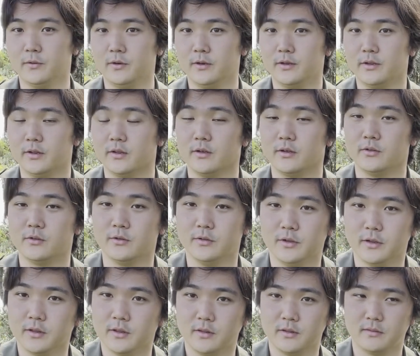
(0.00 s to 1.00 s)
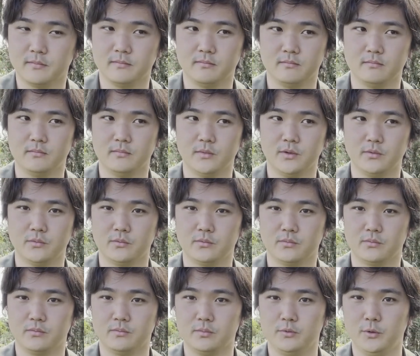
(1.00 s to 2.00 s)
listening to this
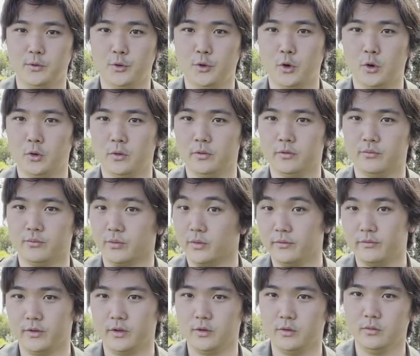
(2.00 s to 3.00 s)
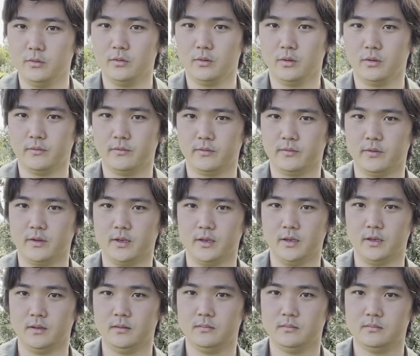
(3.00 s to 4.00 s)
non-review of
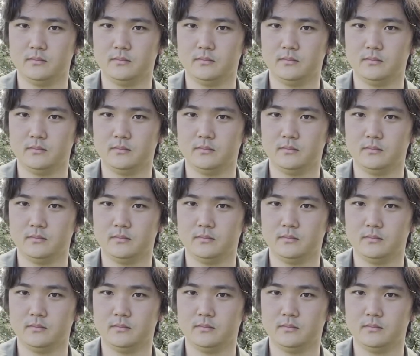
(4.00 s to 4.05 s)
a